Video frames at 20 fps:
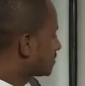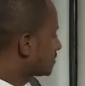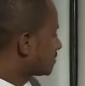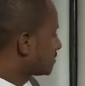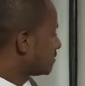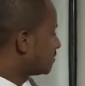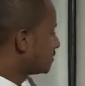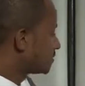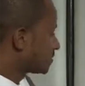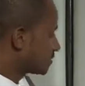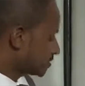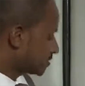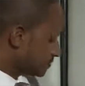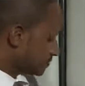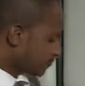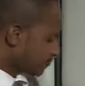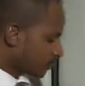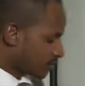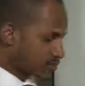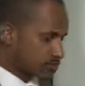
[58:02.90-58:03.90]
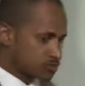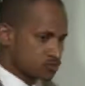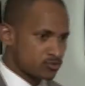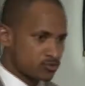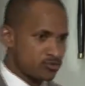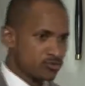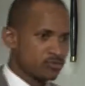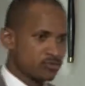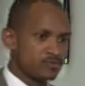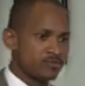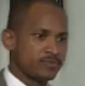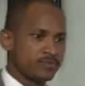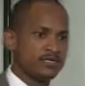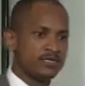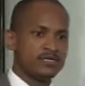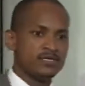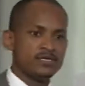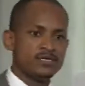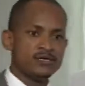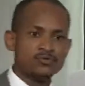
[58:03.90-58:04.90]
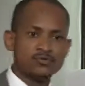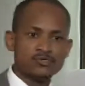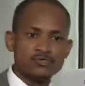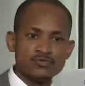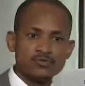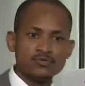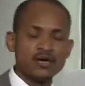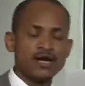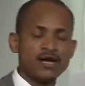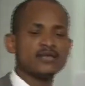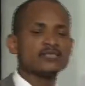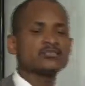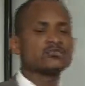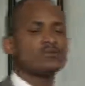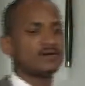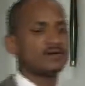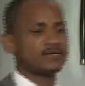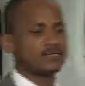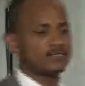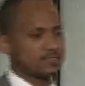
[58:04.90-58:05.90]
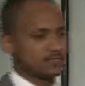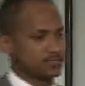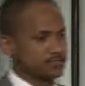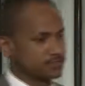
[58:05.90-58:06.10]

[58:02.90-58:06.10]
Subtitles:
this word should not be new to you. Isomers